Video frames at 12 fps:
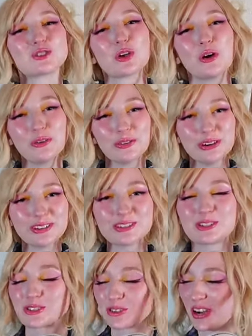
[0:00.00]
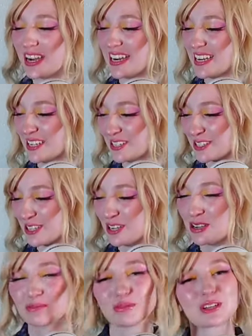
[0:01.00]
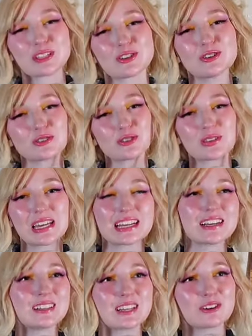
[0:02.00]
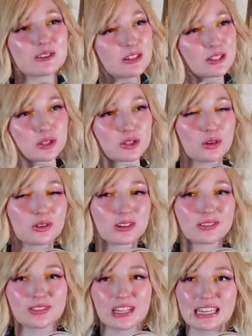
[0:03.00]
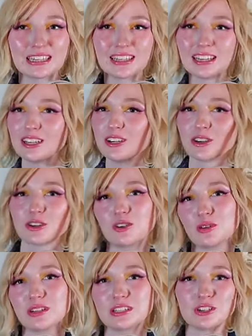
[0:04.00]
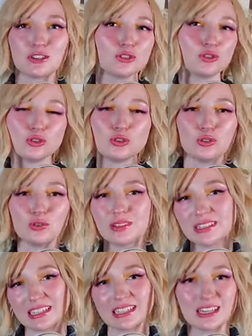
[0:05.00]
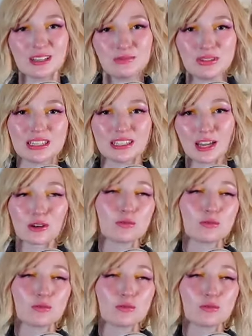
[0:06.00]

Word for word: it's so strange. But it's also that hilarious joke of like going to the zoo and the kid being